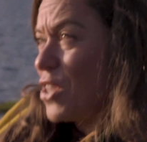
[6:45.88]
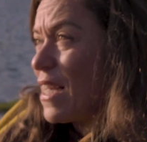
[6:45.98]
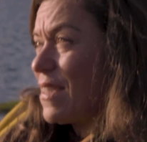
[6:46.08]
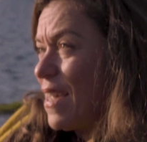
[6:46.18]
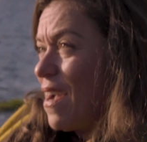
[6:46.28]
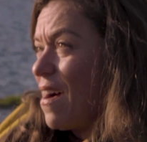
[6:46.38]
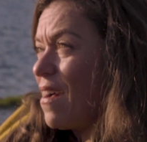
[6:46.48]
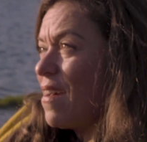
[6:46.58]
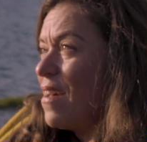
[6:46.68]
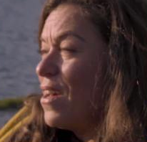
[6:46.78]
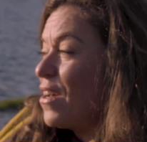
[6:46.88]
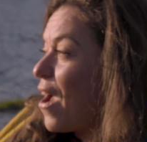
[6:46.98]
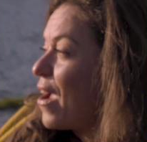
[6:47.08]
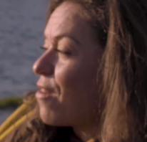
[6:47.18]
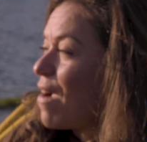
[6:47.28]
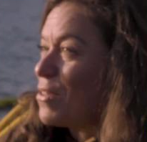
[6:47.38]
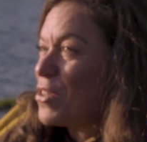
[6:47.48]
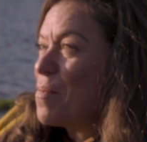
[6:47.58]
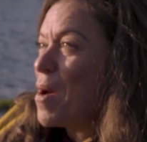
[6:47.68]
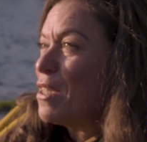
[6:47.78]
jazz singer, going around
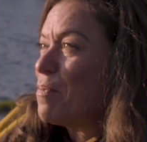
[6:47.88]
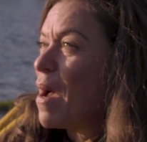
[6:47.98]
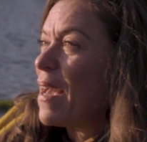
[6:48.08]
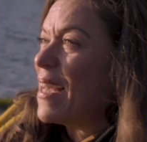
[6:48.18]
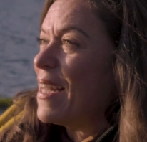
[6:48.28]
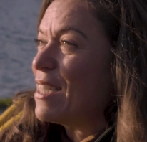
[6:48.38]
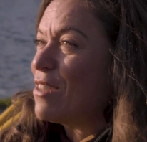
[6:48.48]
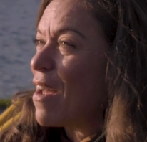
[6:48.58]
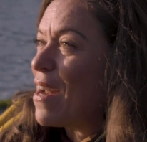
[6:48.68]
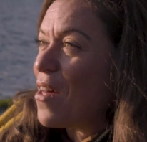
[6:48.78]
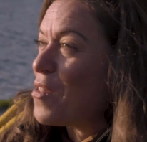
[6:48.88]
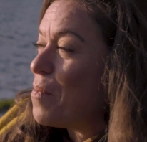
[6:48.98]
on a motorbike in Israel and other